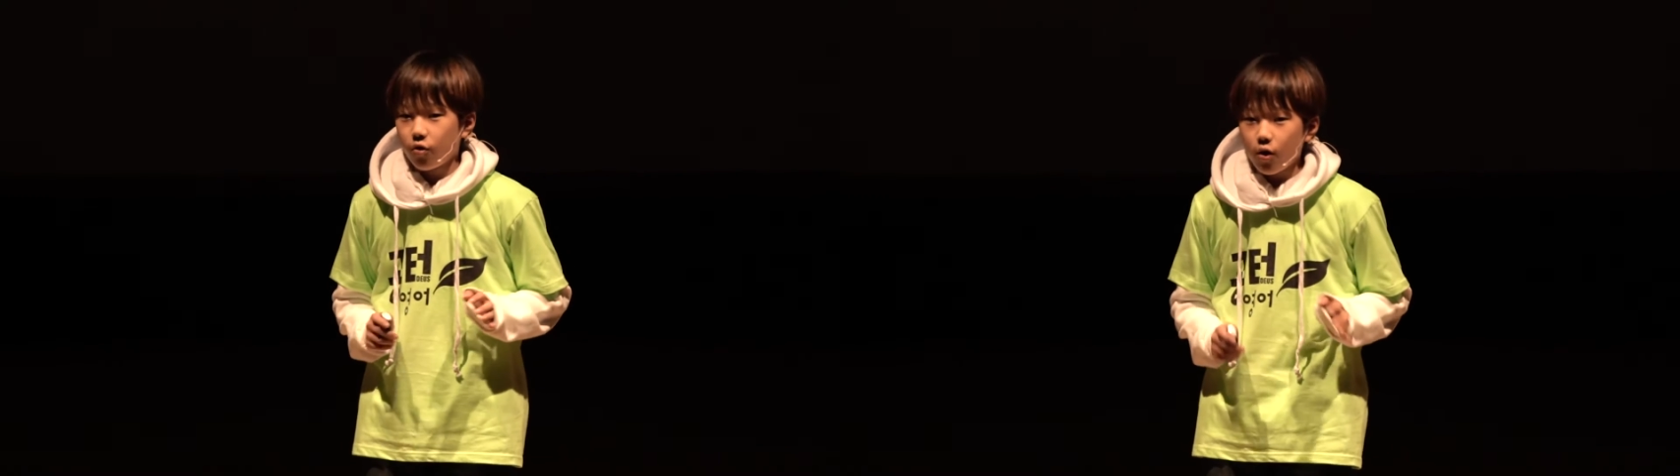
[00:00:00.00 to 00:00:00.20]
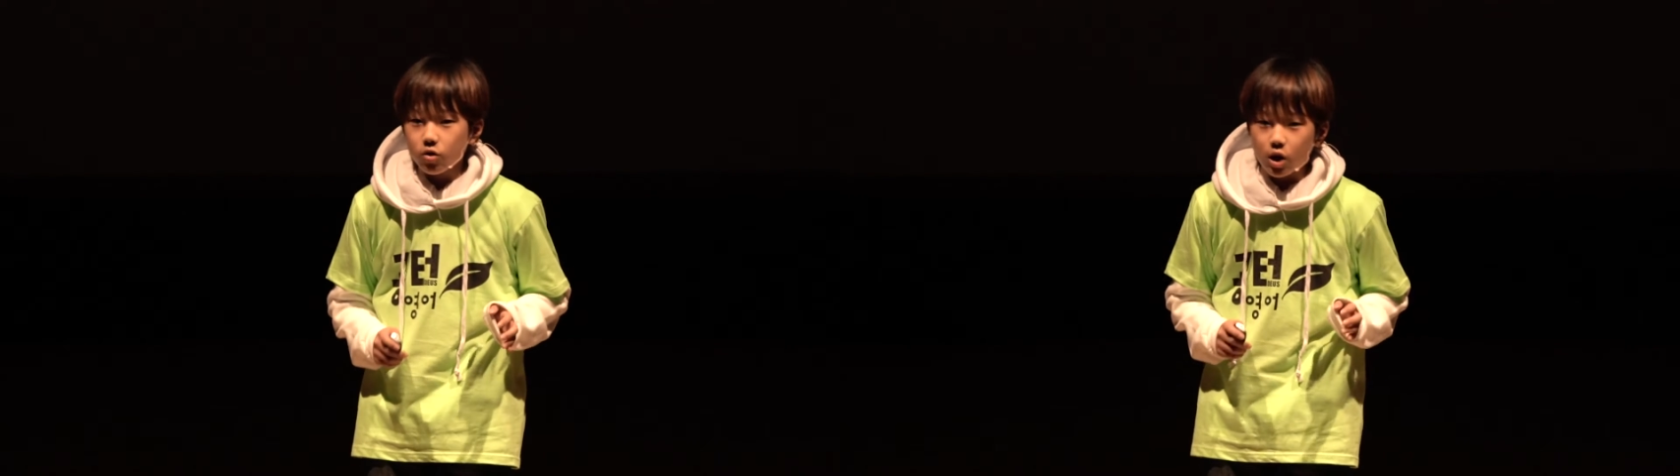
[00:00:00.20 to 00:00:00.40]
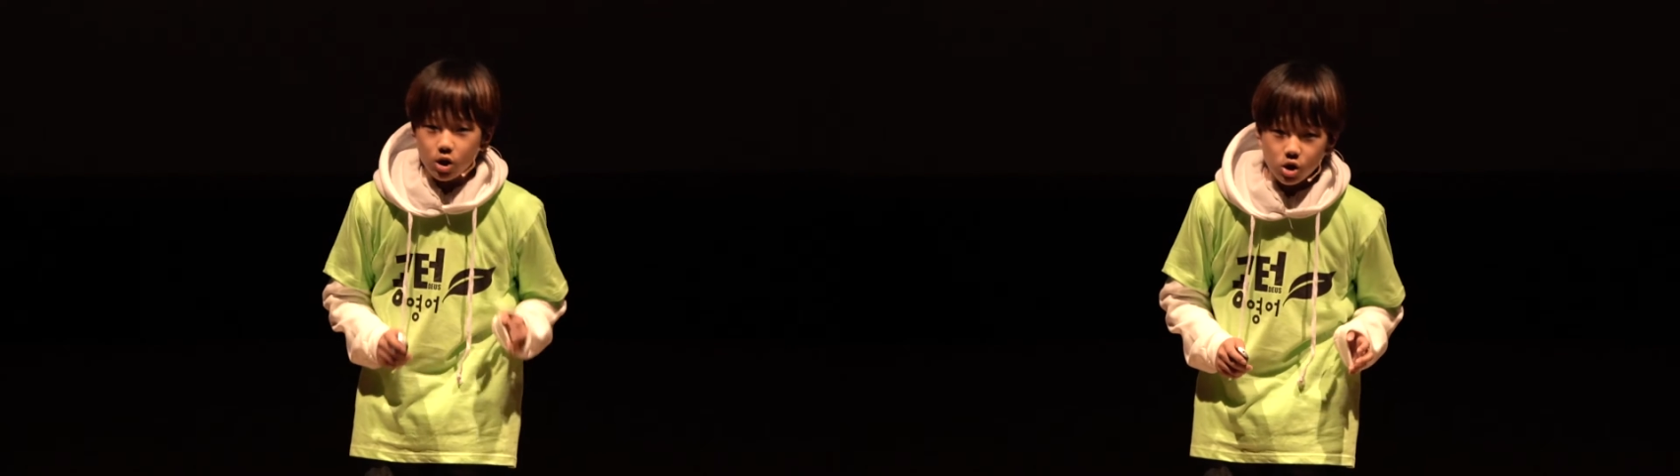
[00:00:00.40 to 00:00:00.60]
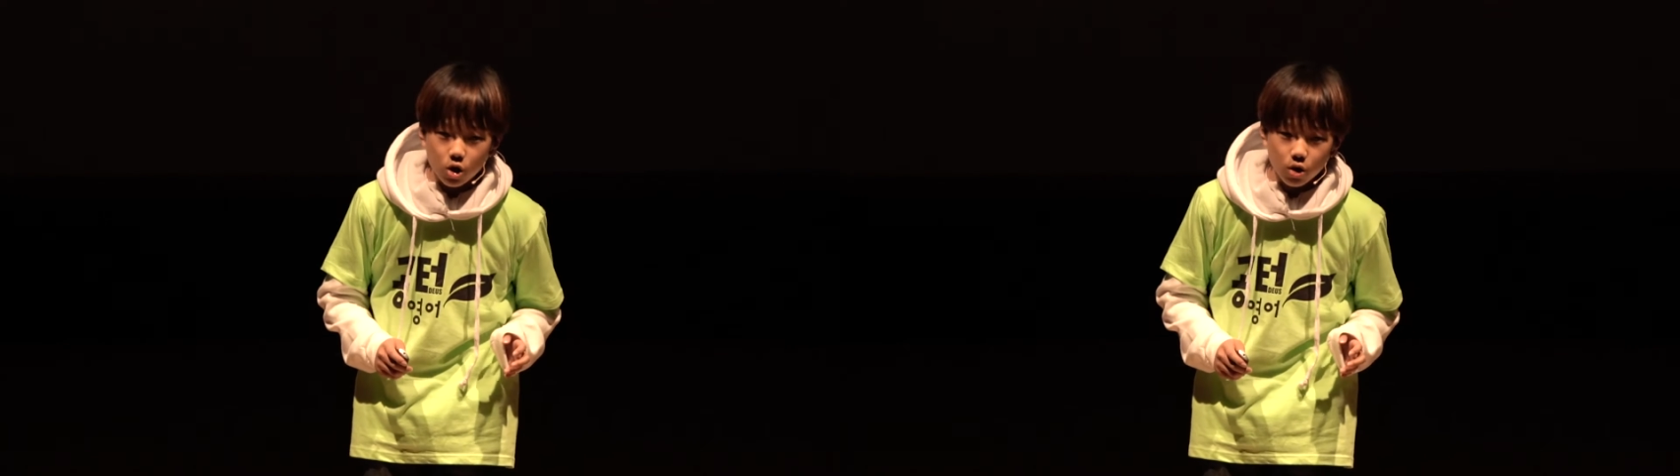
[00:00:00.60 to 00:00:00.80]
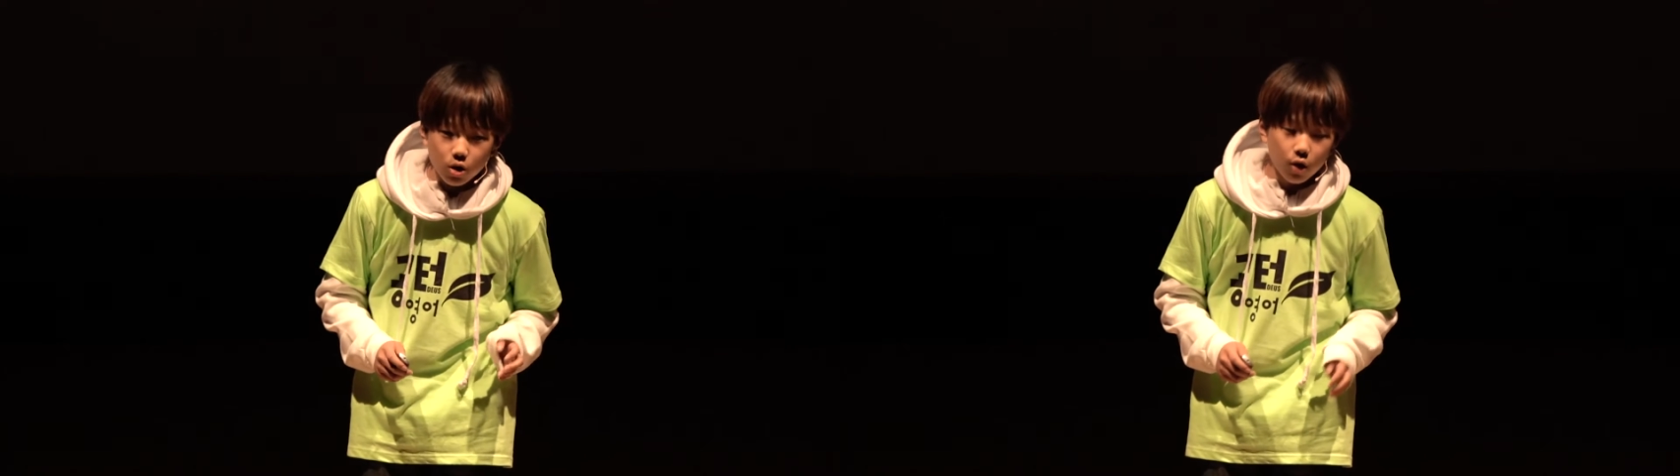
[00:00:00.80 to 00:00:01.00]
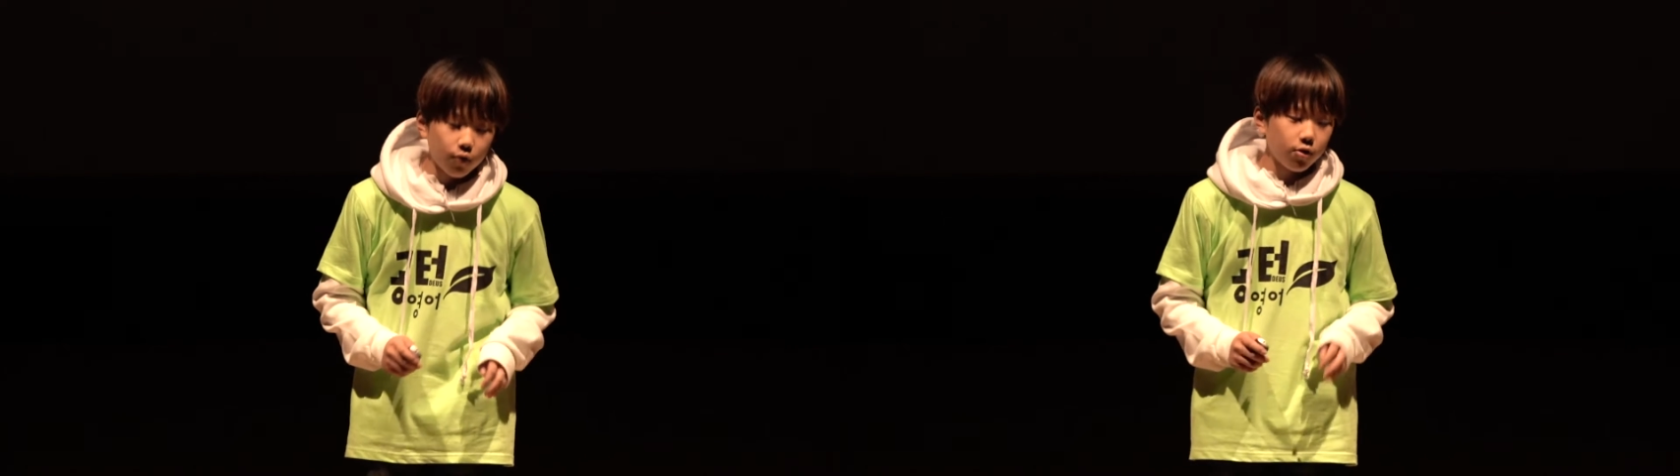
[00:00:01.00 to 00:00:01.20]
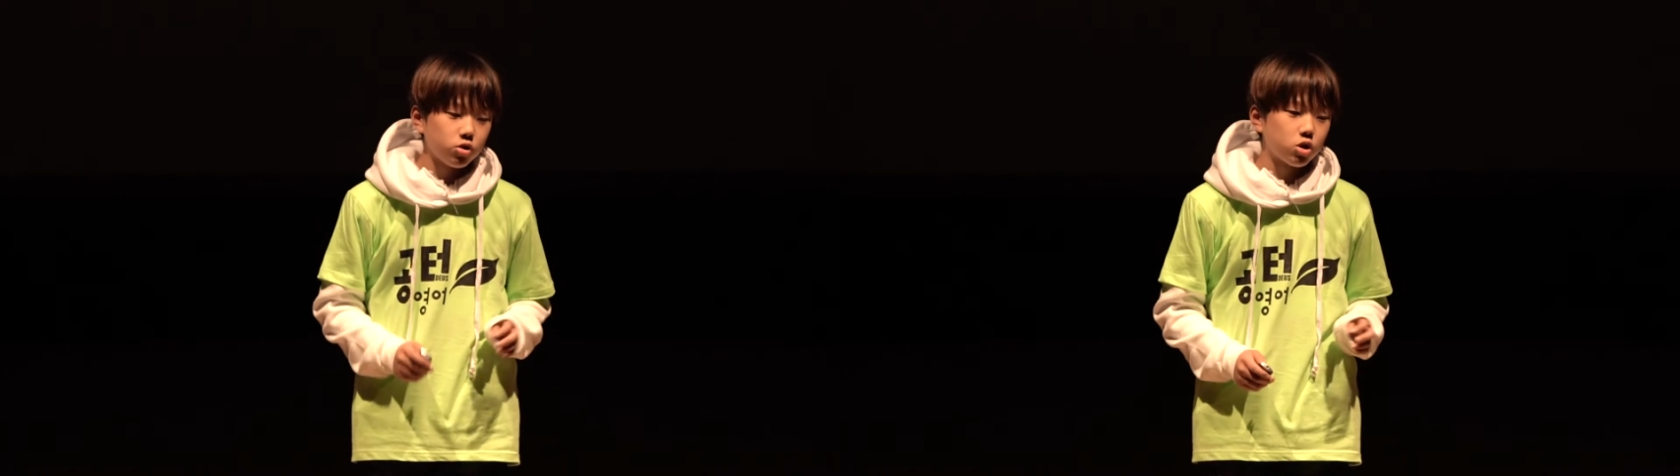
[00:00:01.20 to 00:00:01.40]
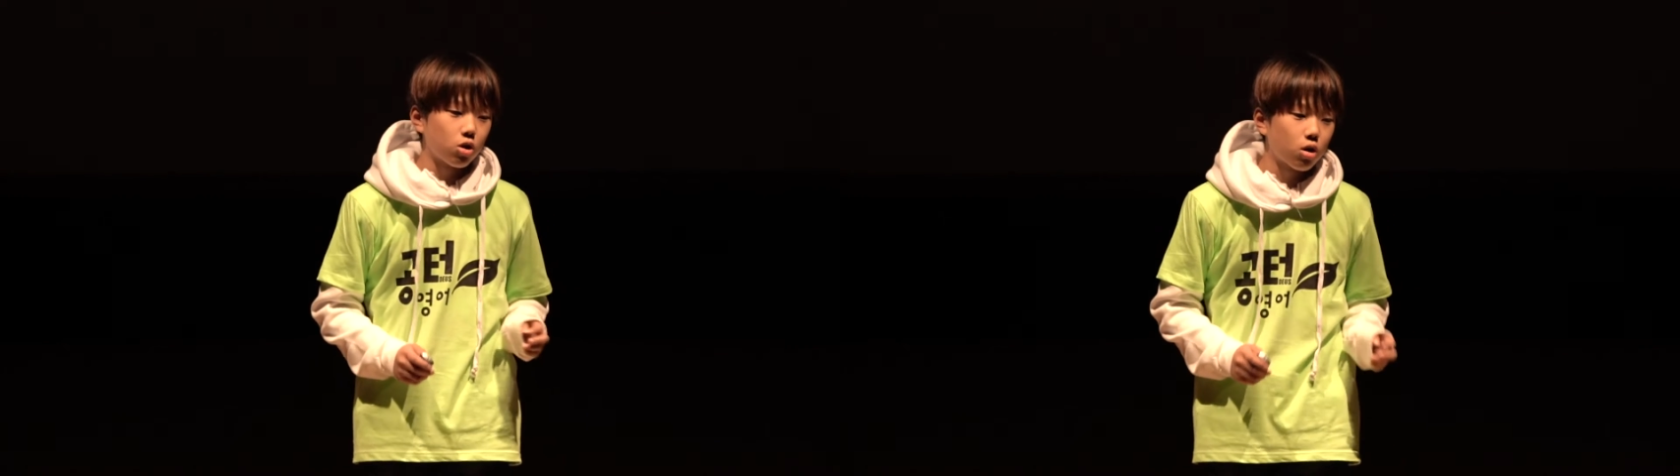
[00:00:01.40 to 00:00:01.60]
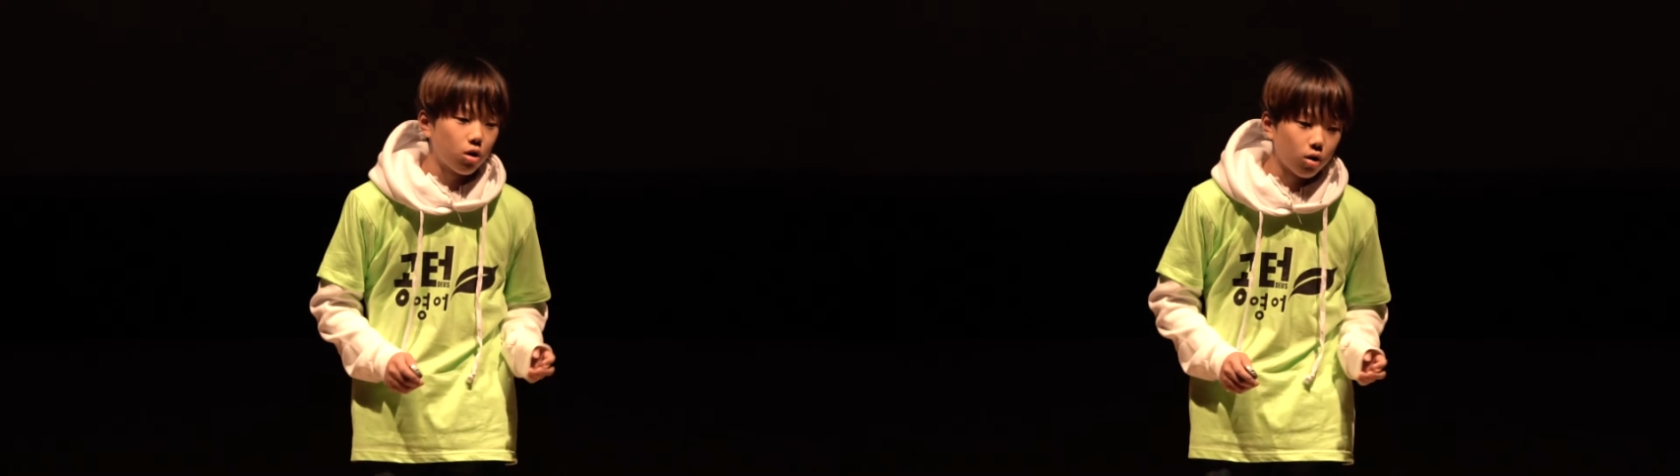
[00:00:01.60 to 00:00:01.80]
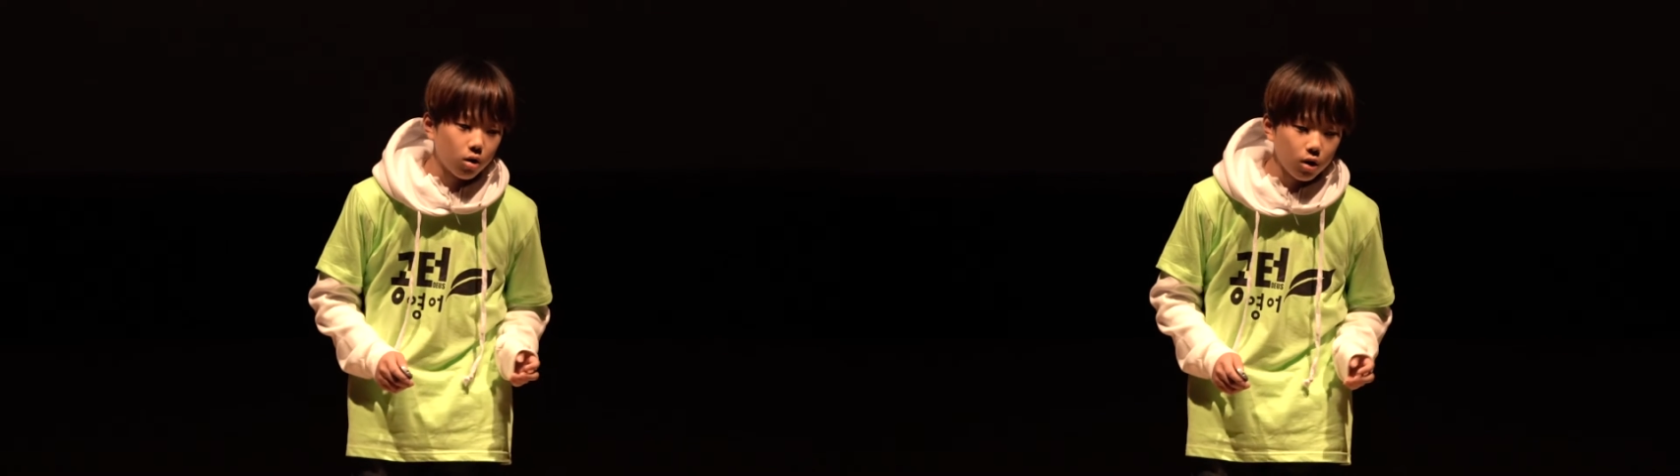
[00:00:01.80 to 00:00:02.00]
foundation of future
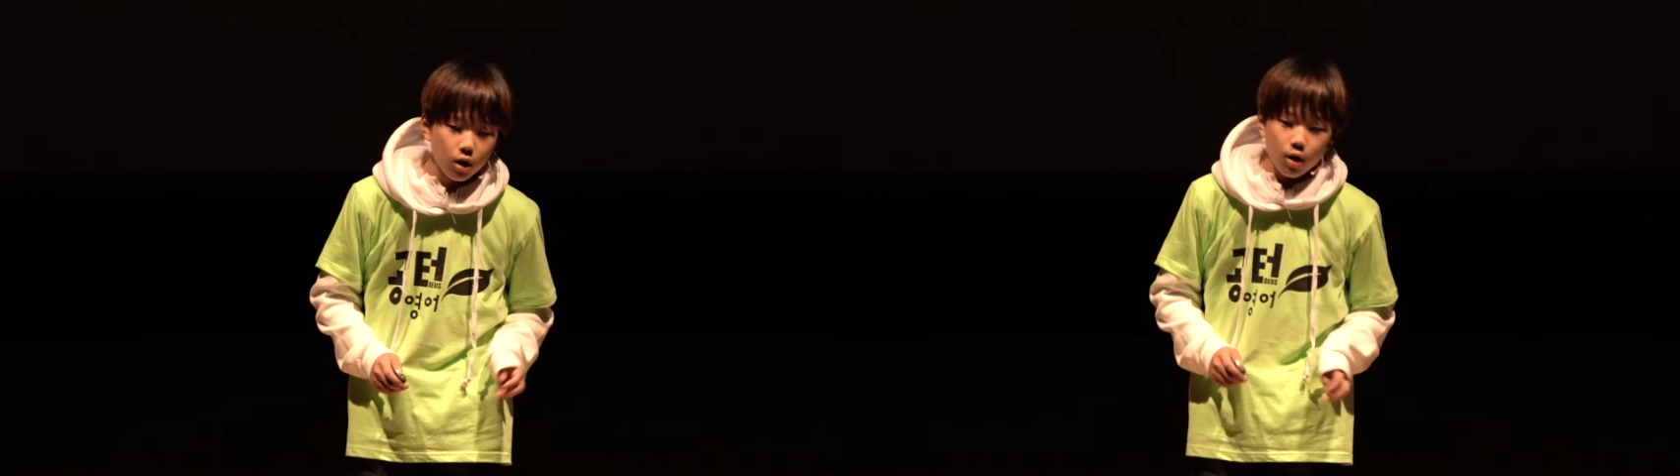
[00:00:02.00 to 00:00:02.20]
car.